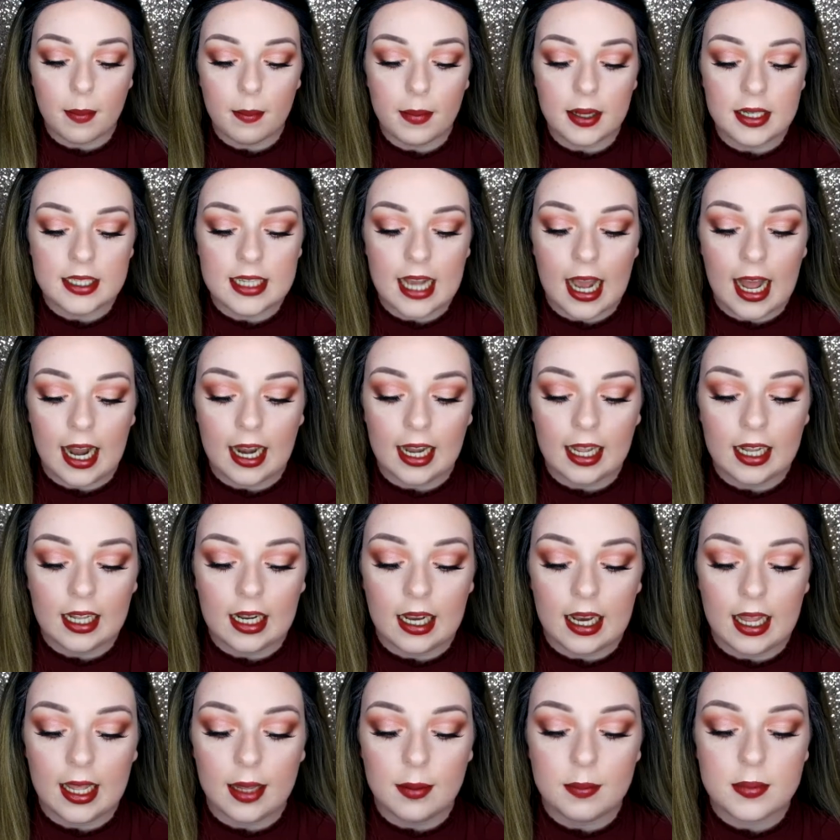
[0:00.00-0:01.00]
Metallic
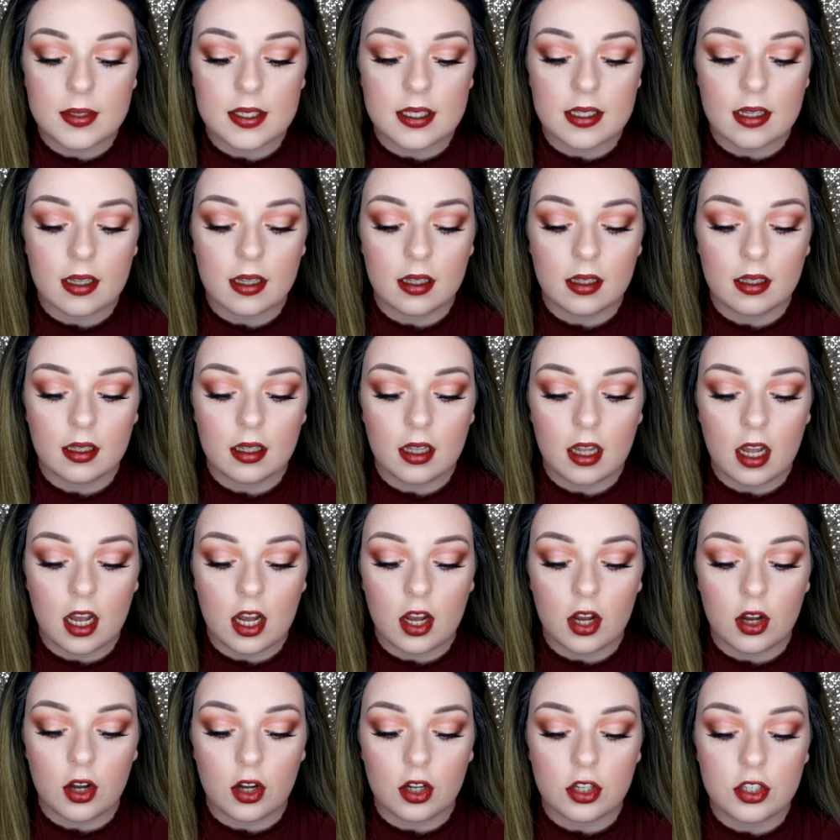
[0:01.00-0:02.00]
lips
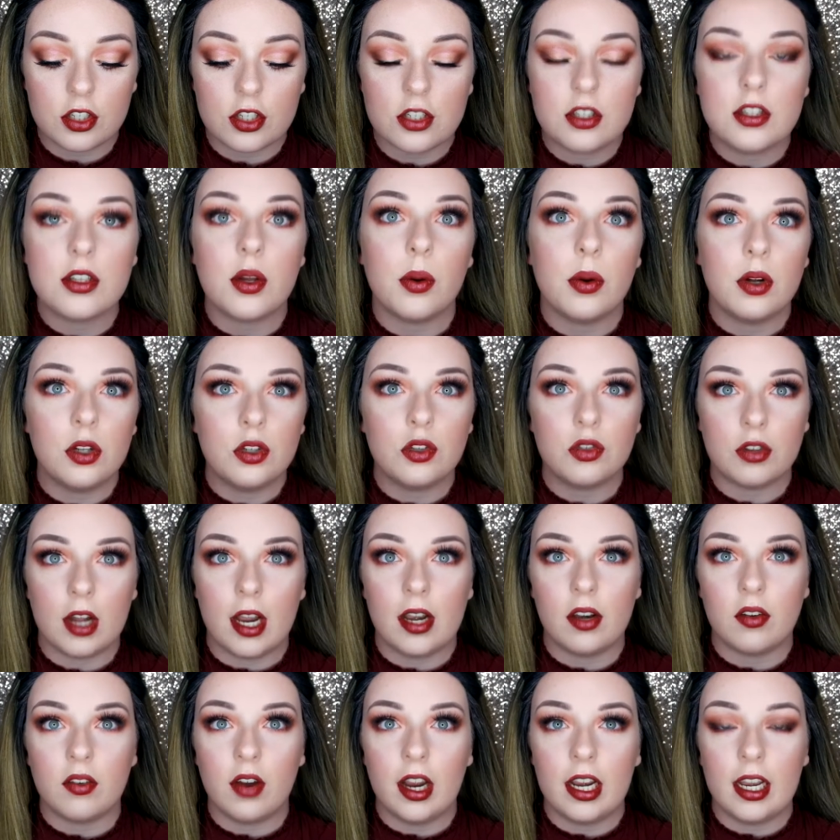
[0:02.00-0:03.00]
are so on
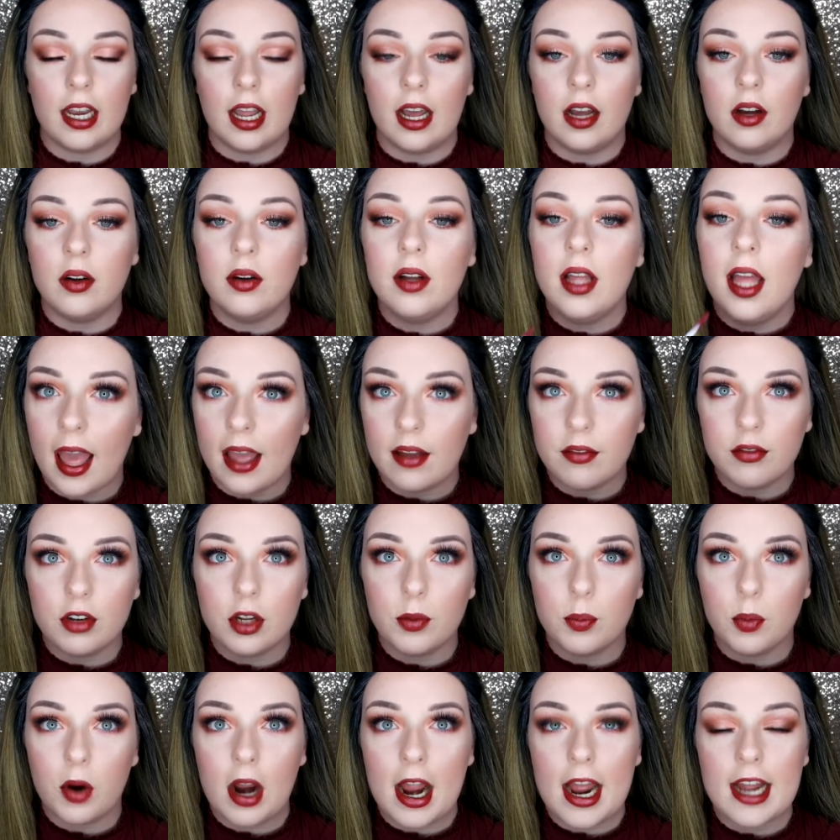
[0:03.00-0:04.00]
trend right now.
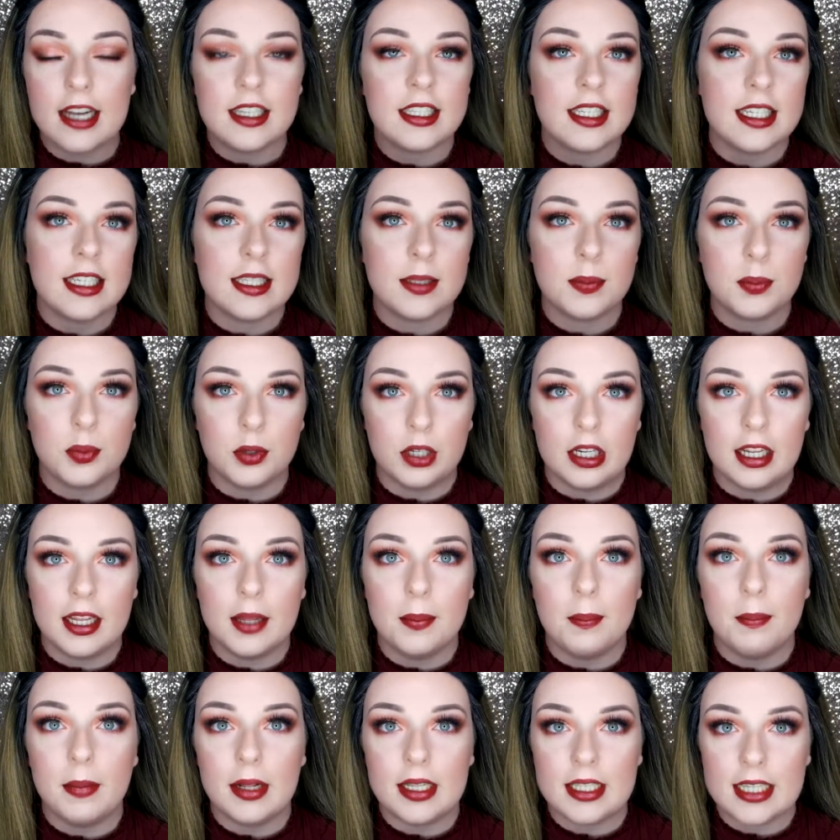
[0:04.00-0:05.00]
Every brand is
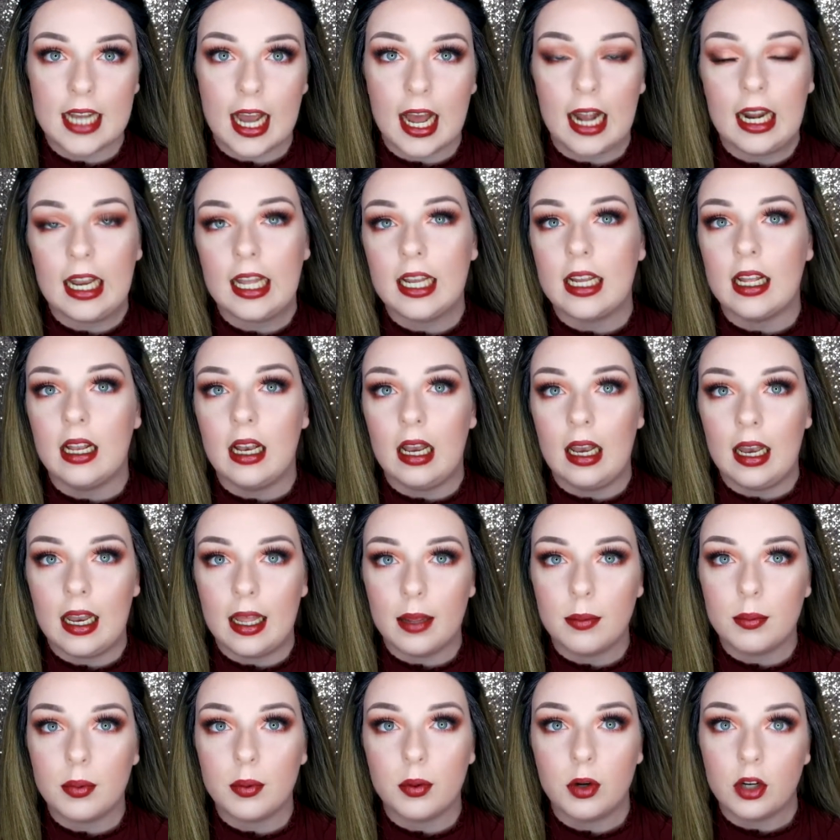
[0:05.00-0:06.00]
bringing metallic
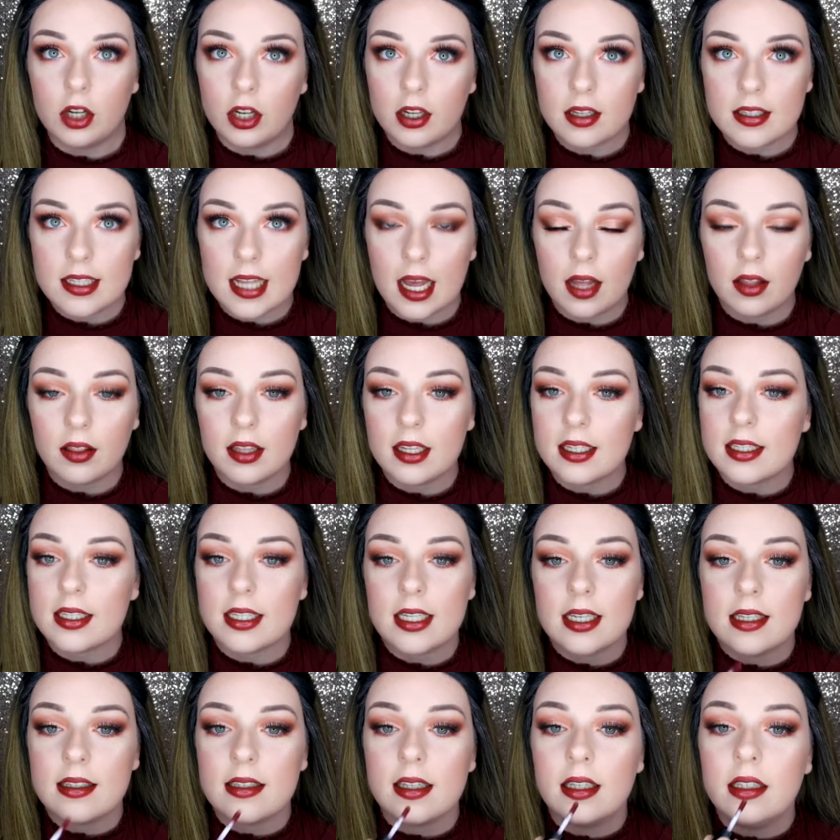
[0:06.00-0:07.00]
lip products out this
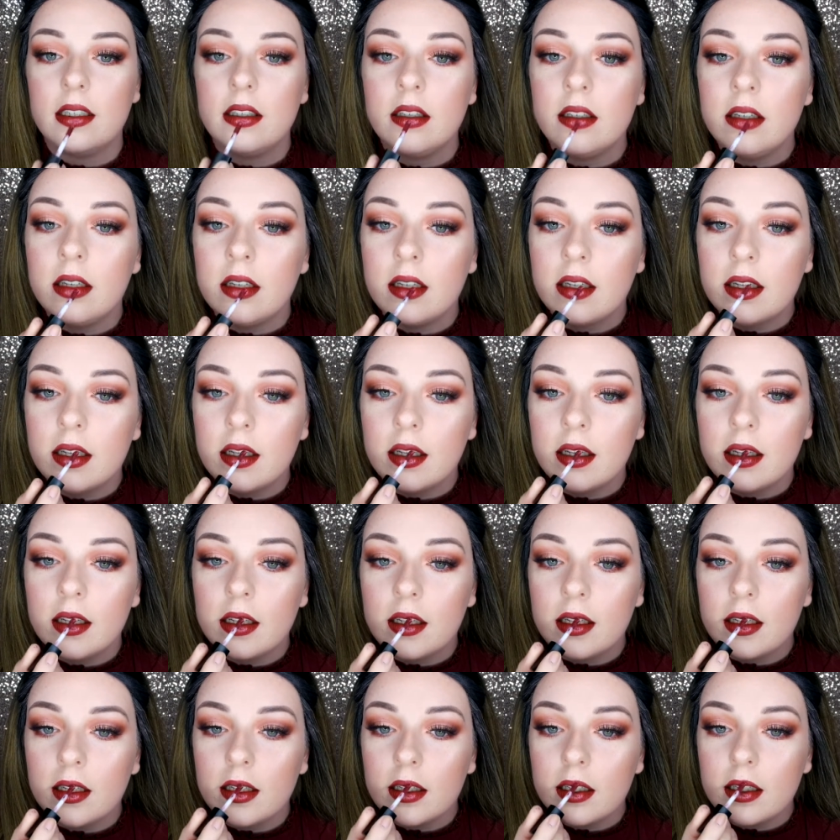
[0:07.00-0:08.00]
season.
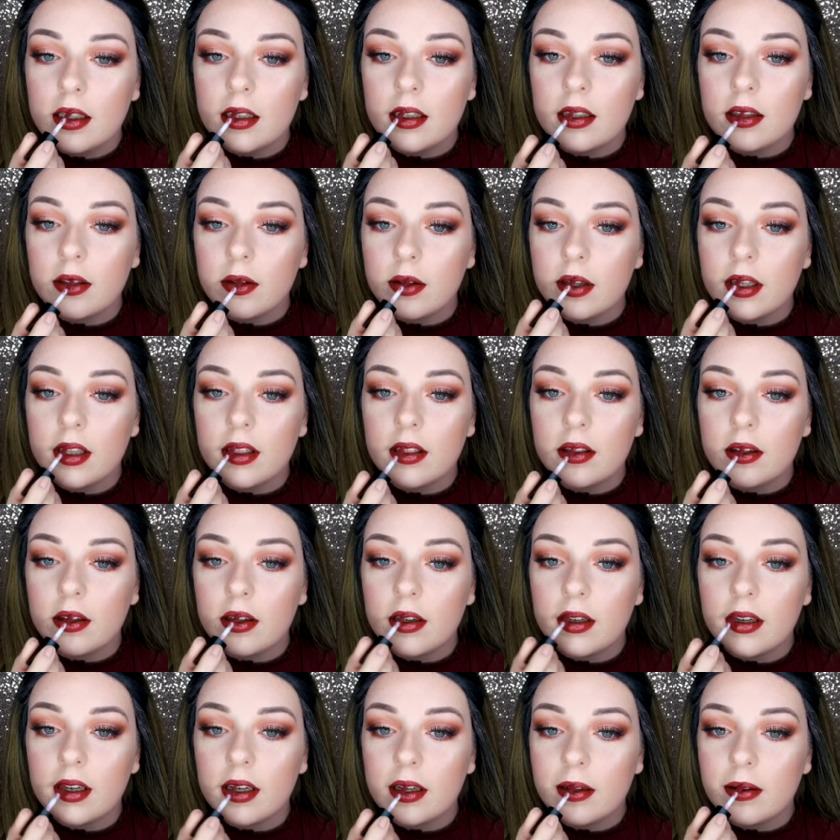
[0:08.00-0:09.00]
I
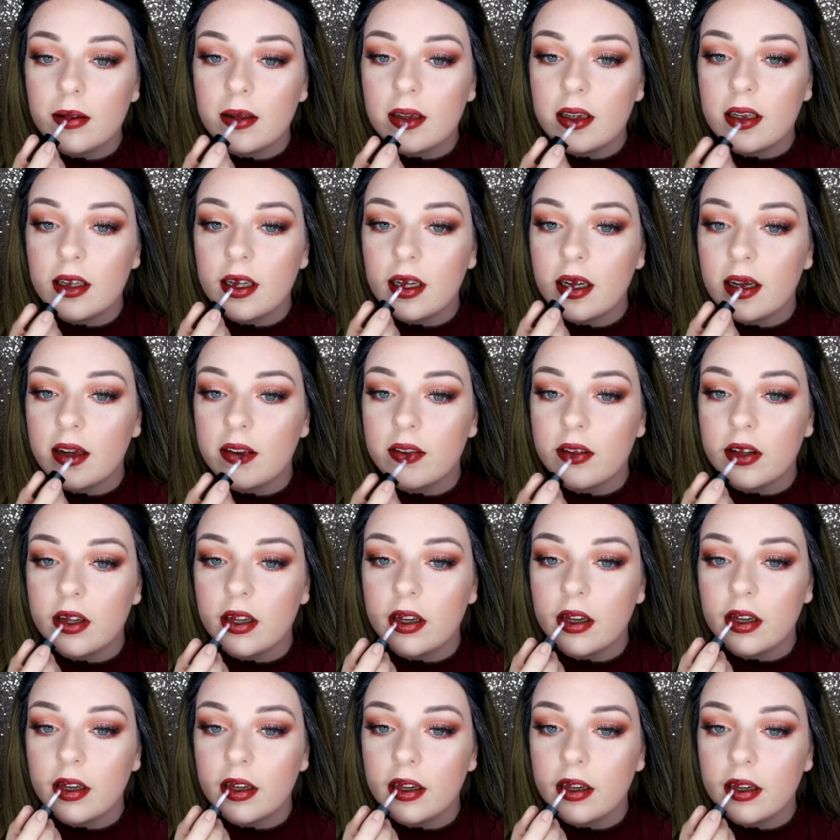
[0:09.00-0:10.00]
thought I would have a
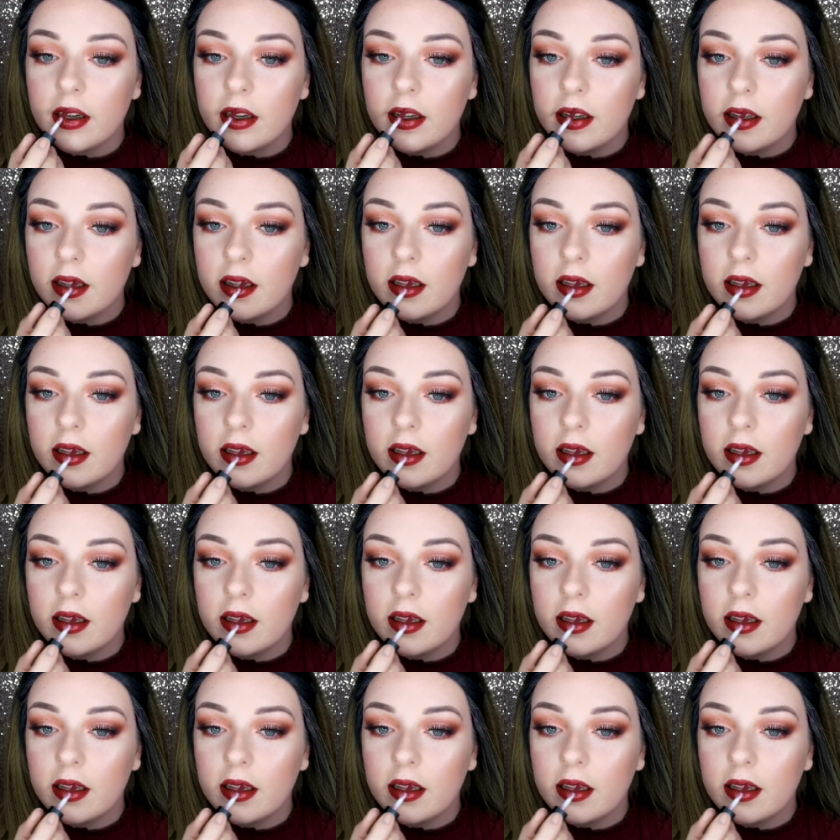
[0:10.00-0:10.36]
go.